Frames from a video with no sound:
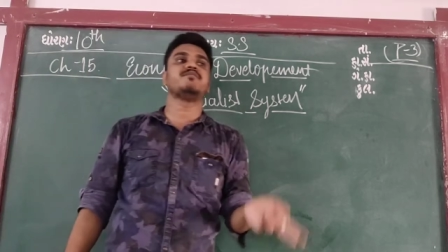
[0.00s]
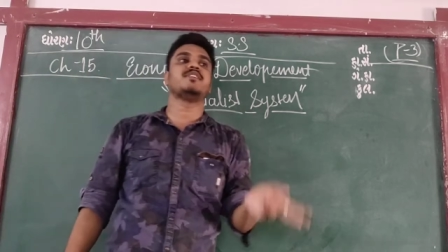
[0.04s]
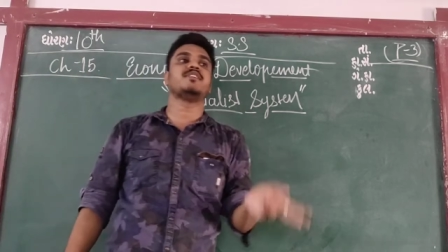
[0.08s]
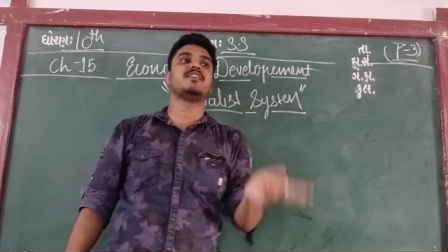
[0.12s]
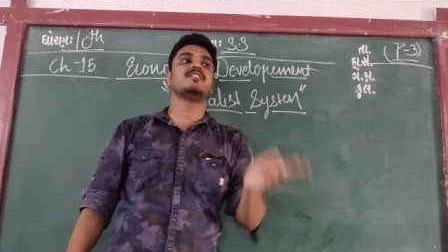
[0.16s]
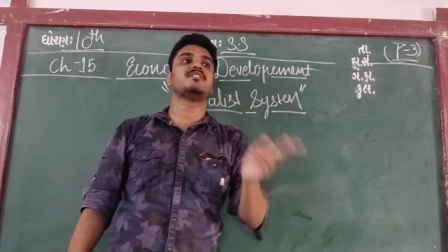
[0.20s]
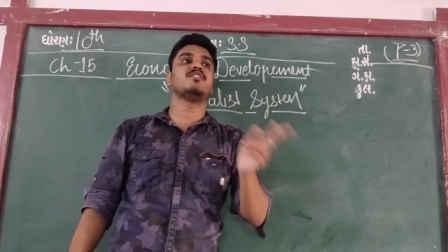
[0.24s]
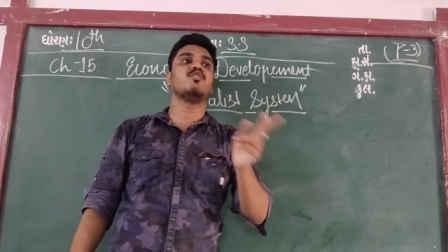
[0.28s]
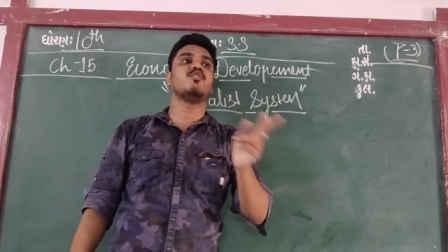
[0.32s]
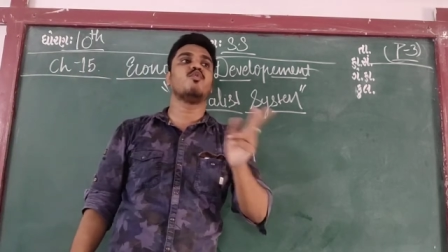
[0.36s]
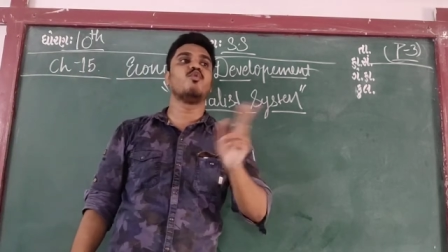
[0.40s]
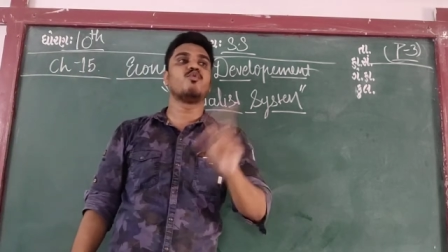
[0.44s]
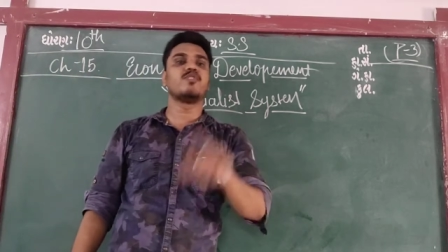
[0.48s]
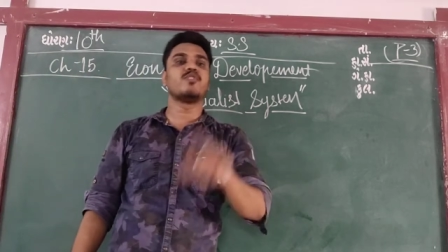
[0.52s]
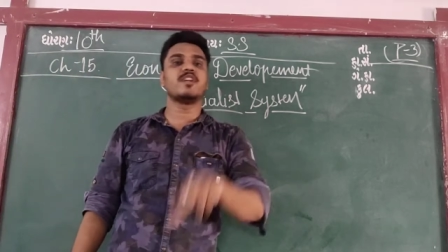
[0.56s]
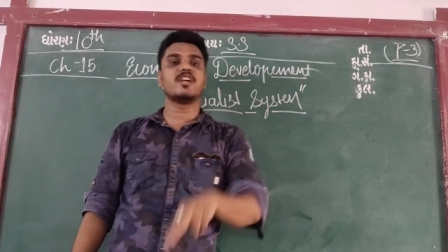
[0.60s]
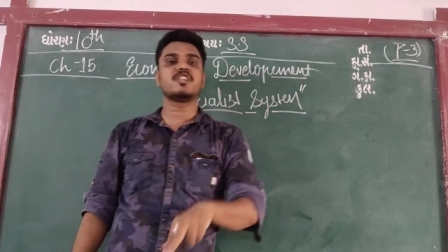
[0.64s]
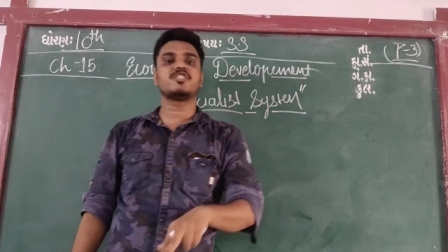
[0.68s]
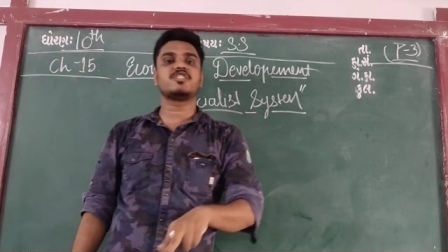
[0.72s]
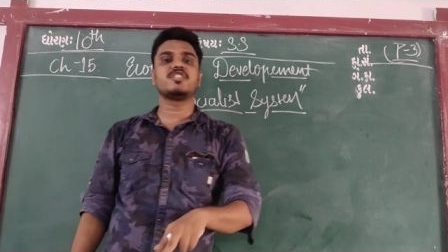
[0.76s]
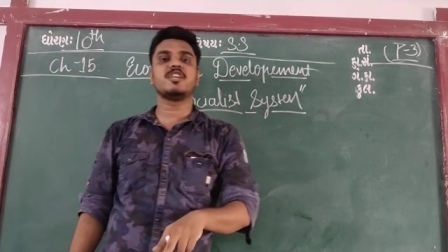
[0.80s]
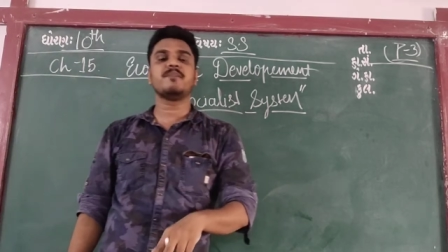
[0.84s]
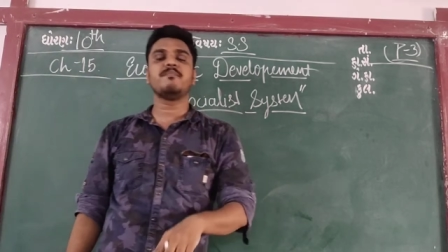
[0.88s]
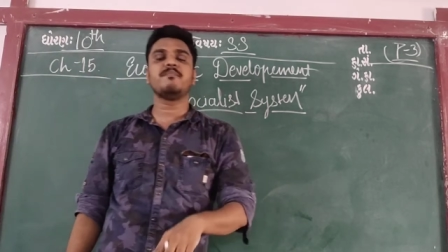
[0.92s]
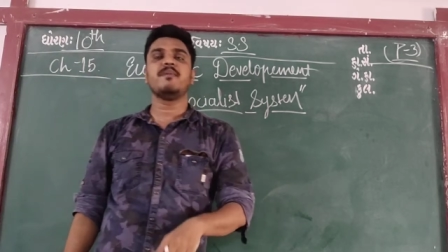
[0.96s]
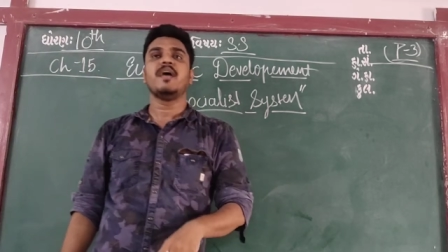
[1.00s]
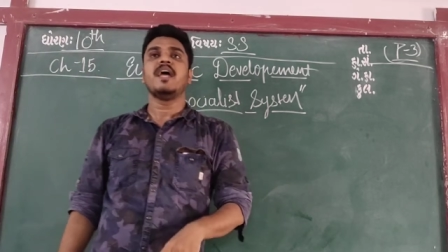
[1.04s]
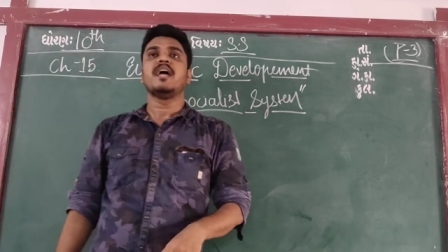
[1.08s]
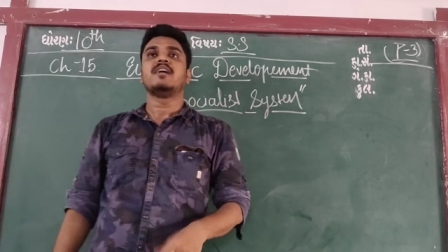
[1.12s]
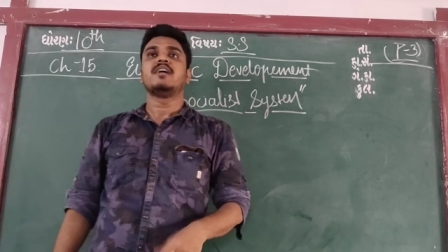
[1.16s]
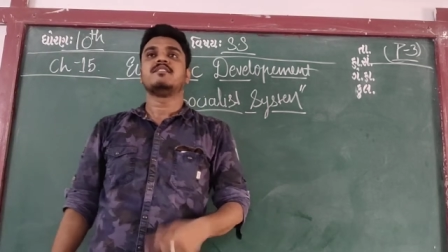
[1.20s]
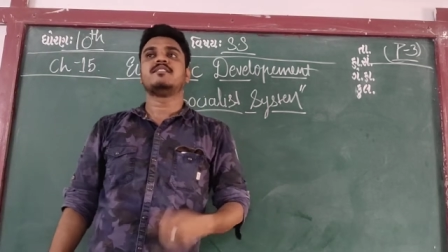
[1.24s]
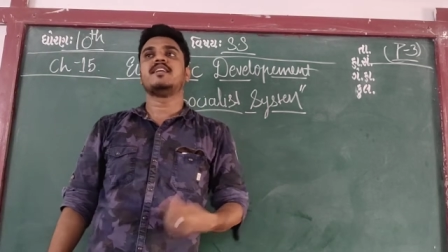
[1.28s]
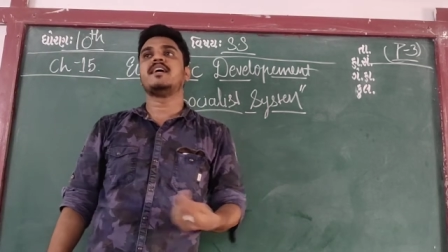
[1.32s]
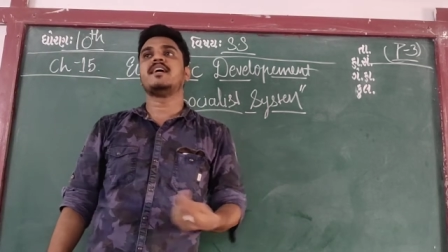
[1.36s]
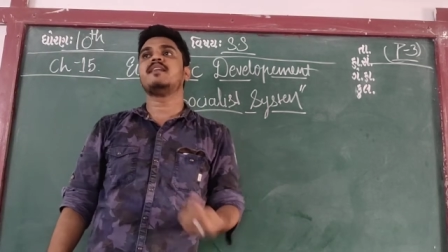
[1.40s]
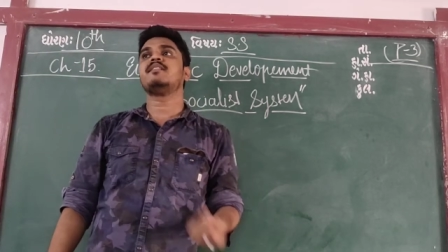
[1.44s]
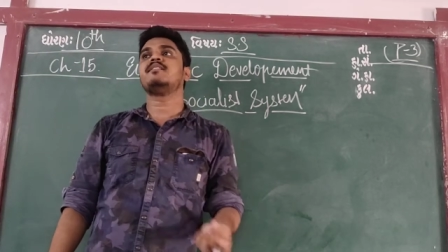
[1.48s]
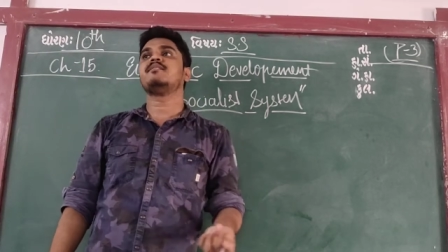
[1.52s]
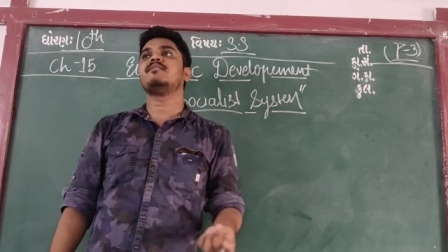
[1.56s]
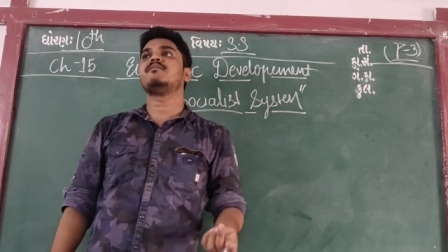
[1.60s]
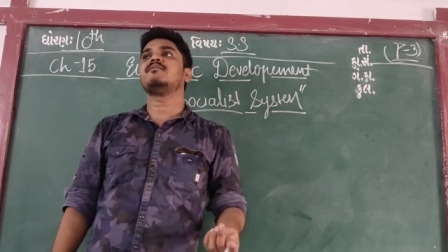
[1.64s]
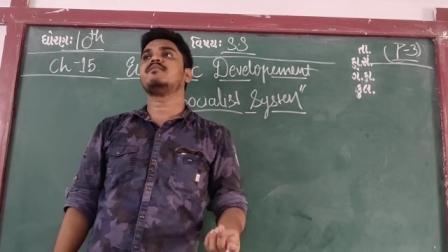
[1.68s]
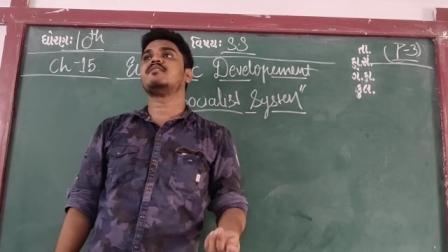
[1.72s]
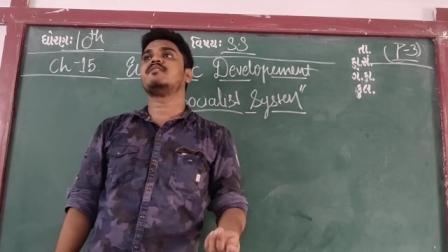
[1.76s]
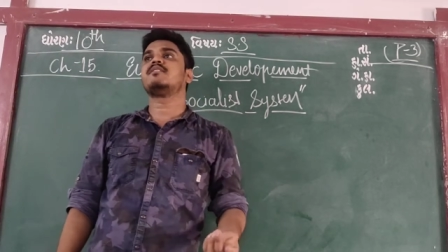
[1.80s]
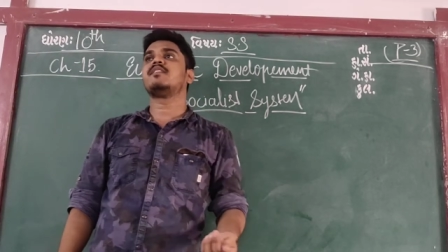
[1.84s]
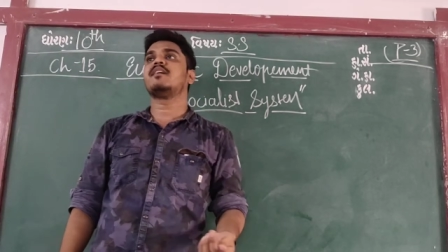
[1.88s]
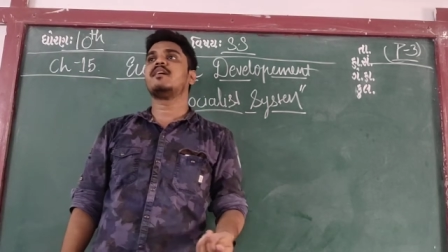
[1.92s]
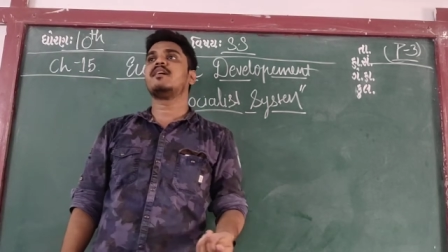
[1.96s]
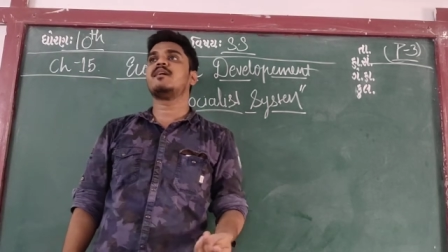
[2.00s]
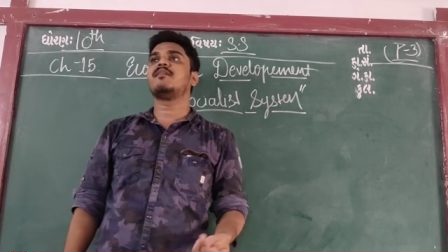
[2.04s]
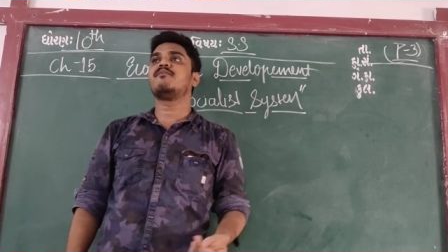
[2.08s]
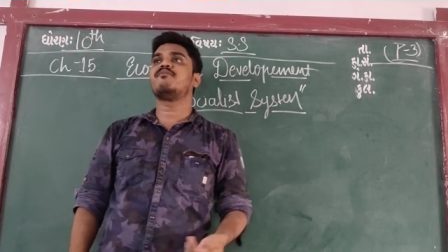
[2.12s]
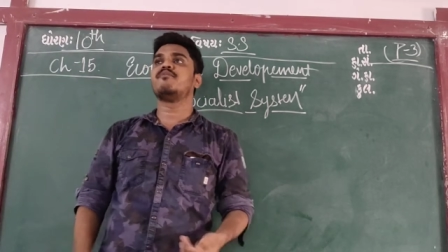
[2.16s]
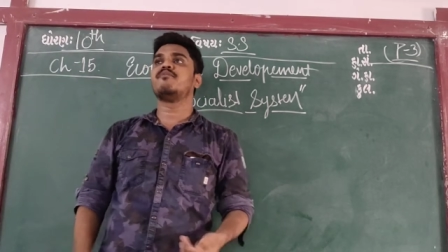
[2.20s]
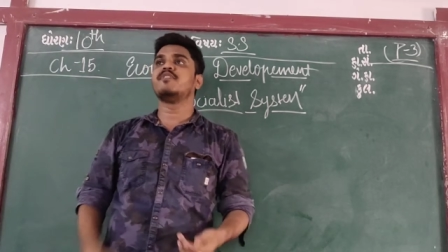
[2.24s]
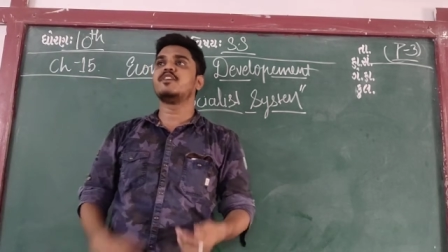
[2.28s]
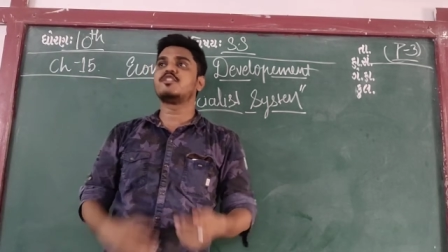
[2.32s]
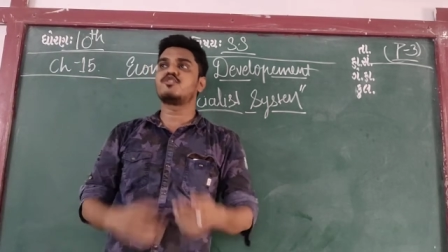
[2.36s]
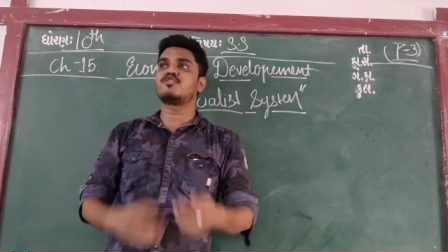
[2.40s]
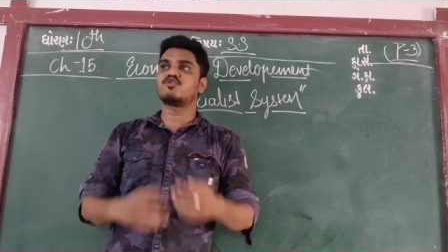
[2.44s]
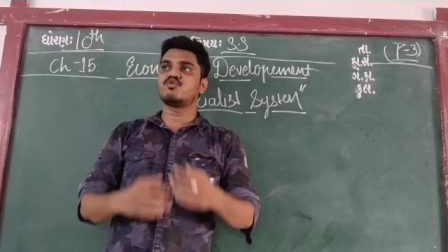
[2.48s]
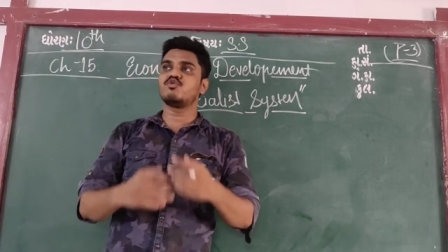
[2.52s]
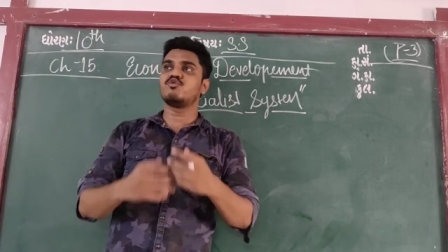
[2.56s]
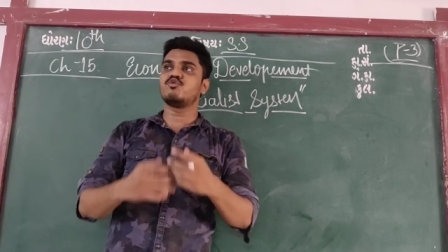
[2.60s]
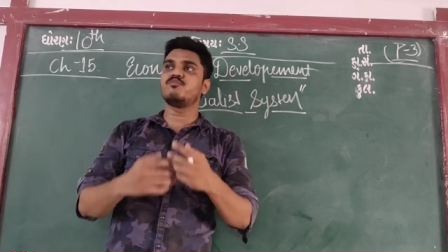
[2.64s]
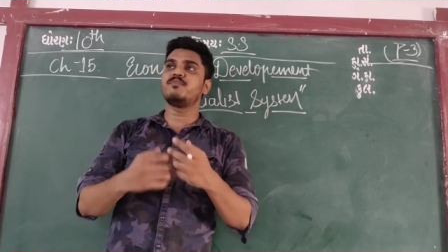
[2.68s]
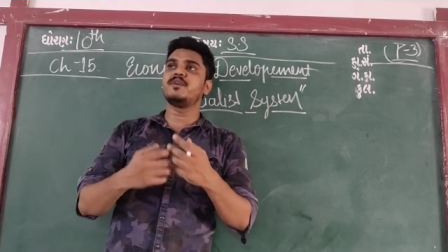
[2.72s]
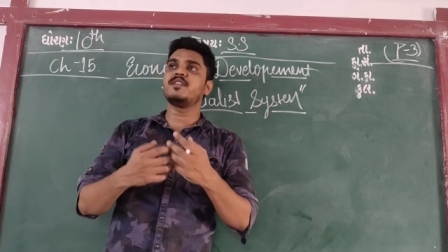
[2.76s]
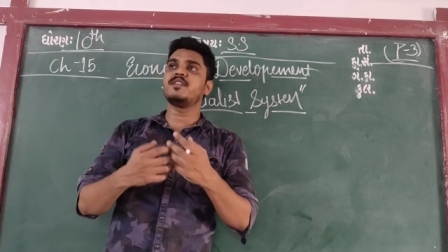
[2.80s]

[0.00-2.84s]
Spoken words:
If there is a ownership, then it should